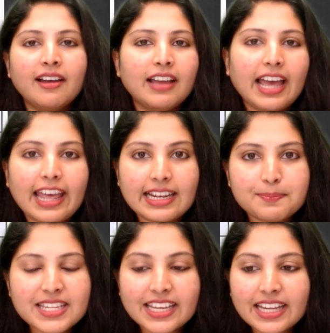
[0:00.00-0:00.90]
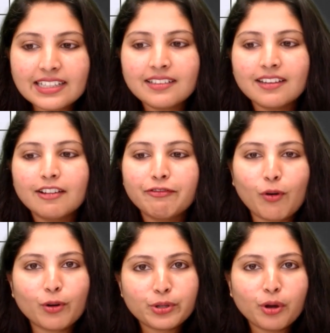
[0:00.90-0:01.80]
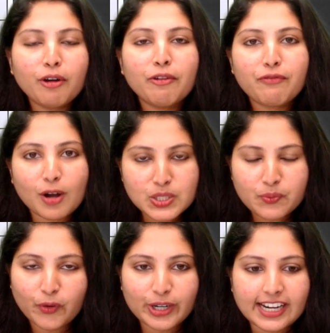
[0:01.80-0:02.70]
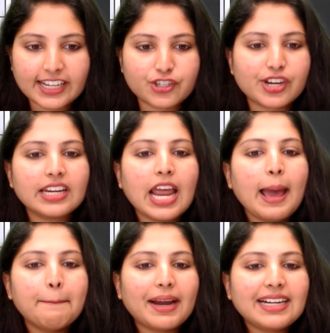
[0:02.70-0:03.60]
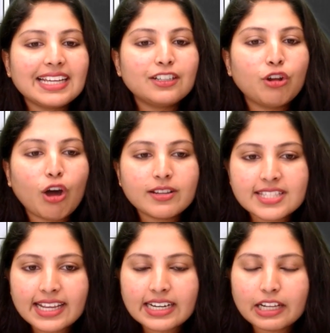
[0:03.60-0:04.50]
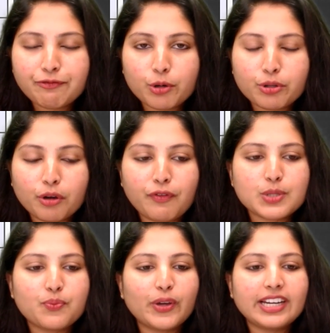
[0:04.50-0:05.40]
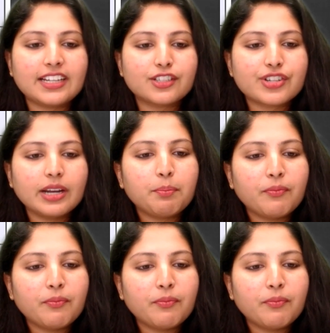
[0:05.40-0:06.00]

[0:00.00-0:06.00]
helps in photophosphorylation, but in non-cyclic photophosphorylation,